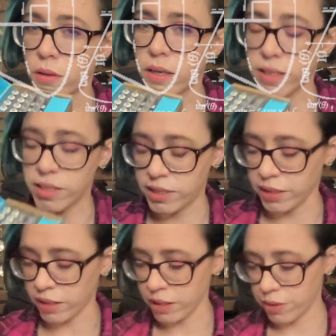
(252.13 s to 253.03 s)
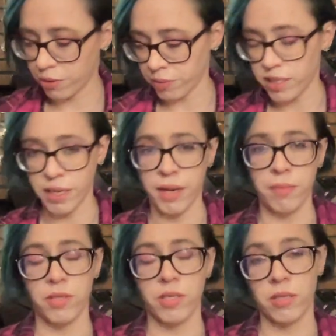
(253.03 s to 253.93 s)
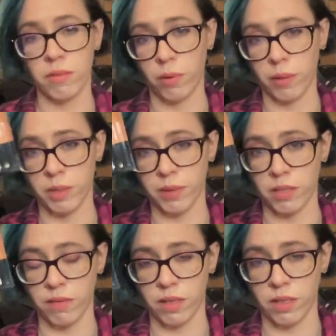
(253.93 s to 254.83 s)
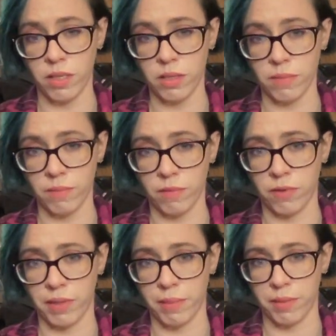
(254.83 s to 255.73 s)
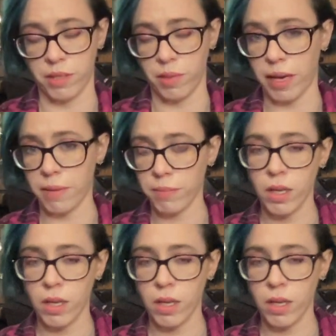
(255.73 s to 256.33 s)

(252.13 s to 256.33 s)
It's still 3 times more expensive than these for the amount that you get.